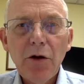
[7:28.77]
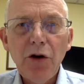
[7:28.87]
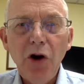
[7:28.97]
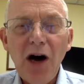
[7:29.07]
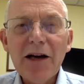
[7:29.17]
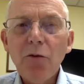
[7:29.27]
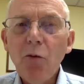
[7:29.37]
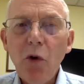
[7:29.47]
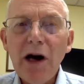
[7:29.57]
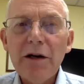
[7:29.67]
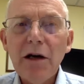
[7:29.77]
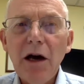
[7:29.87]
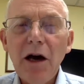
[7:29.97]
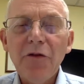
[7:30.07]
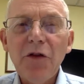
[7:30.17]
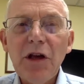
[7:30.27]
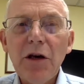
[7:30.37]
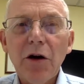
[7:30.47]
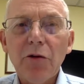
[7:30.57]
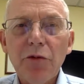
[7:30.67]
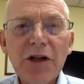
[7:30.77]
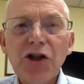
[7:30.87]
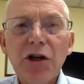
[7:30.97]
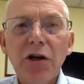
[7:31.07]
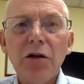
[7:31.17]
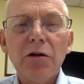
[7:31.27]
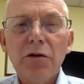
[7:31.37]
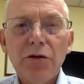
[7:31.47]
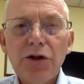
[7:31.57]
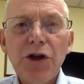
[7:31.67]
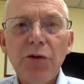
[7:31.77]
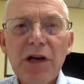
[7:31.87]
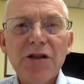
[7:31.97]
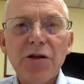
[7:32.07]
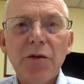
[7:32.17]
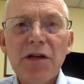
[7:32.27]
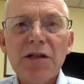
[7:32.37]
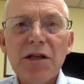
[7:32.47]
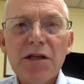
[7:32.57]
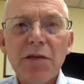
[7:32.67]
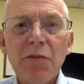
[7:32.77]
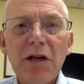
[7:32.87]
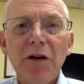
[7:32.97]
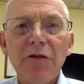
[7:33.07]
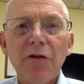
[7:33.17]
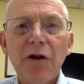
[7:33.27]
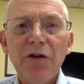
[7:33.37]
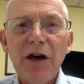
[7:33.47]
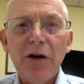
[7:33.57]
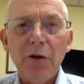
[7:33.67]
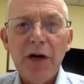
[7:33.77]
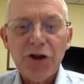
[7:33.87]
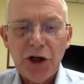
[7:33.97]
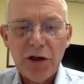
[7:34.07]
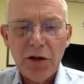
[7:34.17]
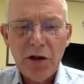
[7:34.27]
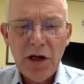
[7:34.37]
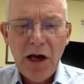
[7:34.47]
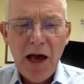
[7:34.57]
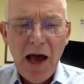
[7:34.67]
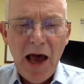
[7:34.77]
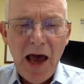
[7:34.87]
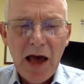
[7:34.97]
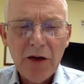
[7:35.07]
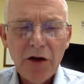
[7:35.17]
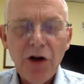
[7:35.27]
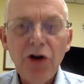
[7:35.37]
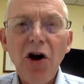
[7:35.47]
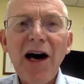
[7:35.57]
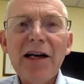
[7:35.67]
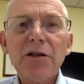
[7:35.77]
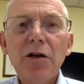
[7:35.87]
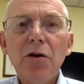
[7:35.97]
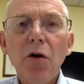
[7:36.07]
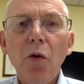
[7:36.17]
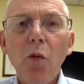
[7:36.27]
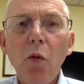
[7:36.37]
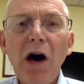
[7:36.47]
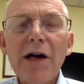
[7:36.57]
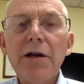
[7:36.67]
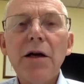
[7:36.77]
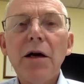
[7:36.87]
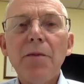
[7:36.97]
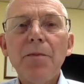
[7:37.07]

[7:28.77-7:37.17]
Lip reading: not one of the original 2 instruments submitted for evaluation, and not one